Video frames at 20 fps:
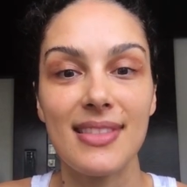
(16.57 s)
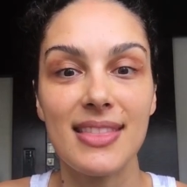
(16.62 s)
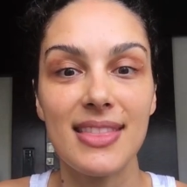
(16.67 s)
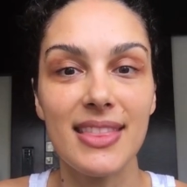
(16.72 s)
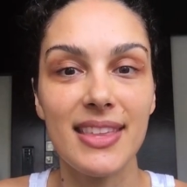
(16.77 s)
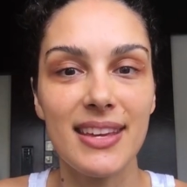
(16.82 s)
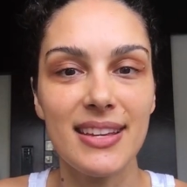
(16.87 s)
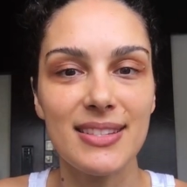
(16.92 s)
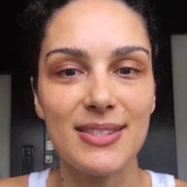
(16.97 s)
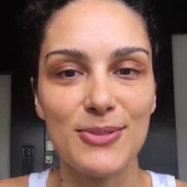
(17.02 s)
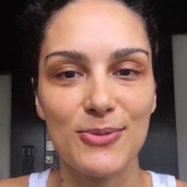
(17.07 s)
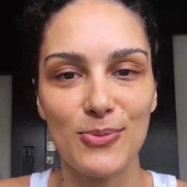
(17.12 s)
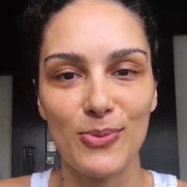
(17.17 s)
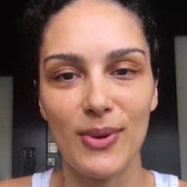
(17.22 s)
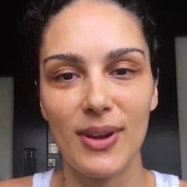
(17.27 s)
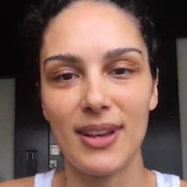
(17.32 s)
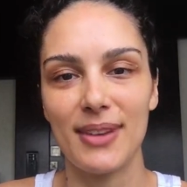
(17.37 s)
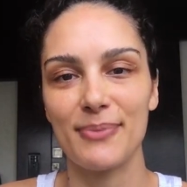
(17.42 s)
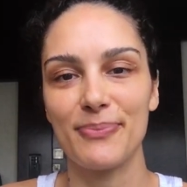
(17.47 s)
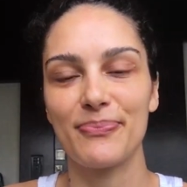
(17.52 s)
this
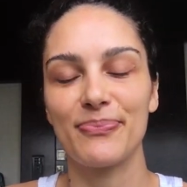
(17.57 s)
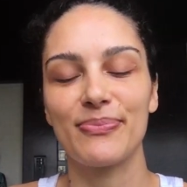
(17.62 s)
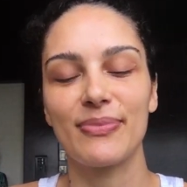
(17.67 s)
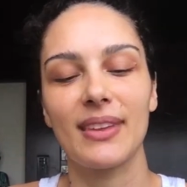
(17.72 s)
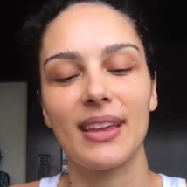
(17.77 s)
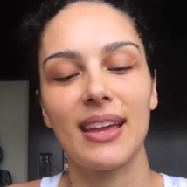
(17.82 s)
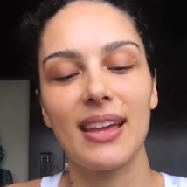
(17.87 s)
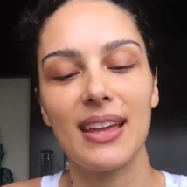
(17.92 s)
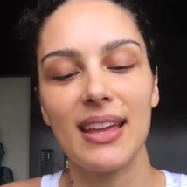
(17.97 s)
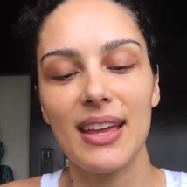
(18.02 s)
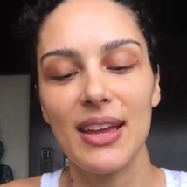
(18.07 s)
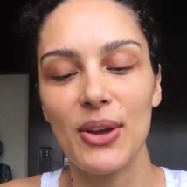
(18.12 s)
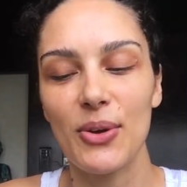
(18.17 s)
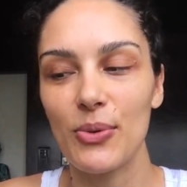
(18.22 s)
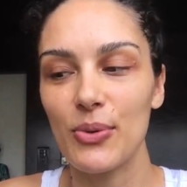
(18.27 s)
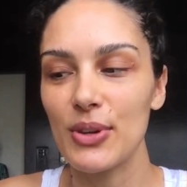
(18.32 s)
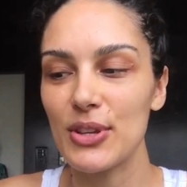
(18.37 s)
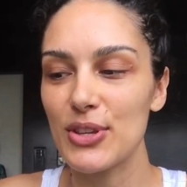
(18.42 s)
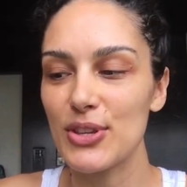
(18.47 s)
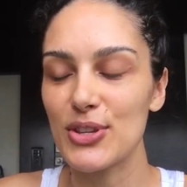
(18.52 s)
one,
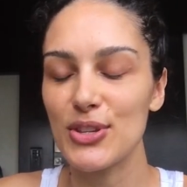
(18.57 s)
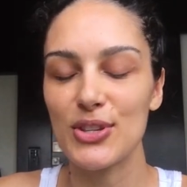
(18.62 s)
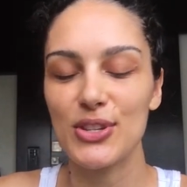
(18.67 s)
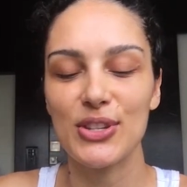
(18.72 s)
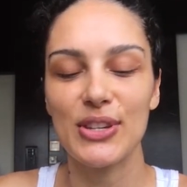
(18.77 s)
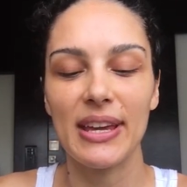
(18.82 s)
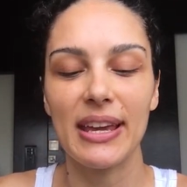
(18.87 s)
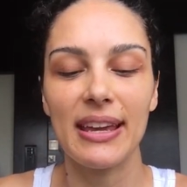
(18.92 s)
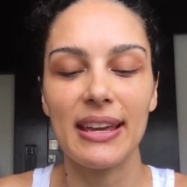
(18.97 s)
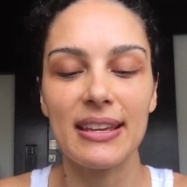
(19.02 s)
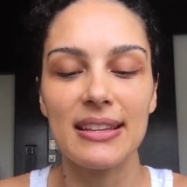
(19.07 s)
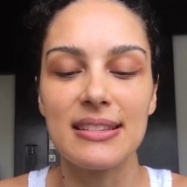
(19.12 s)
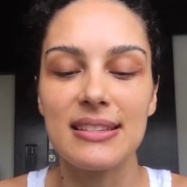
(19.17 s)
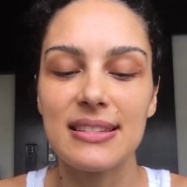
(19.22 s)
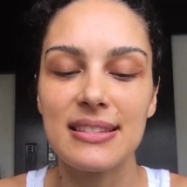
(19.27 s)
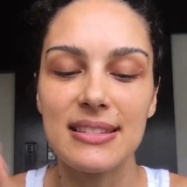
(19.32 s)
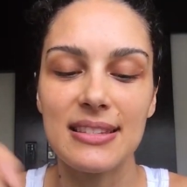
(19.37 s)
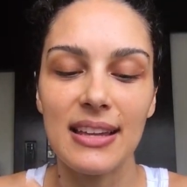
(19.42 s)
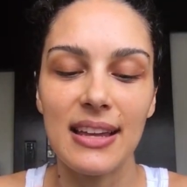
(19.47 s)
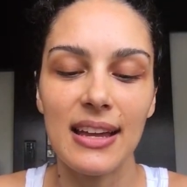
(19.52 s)
which
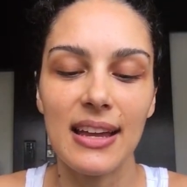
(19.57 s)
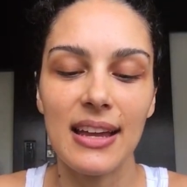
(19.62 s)
is